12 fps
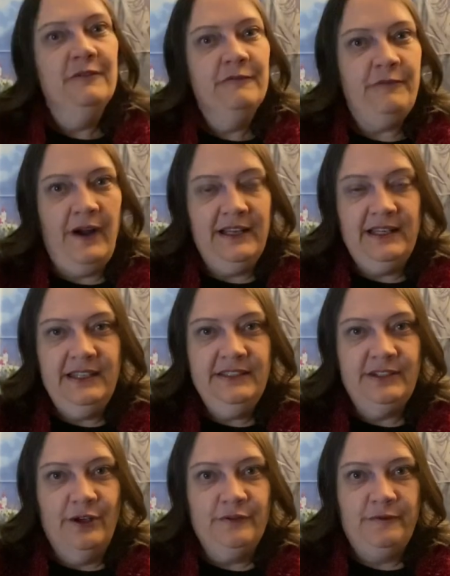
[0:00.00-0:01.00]
Finally,
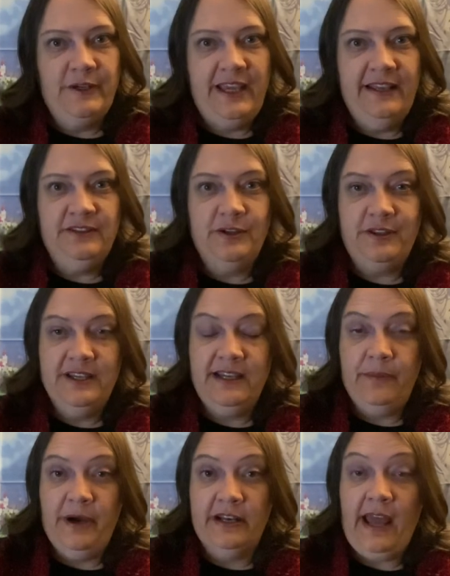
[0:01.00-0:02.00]
don't forget to think about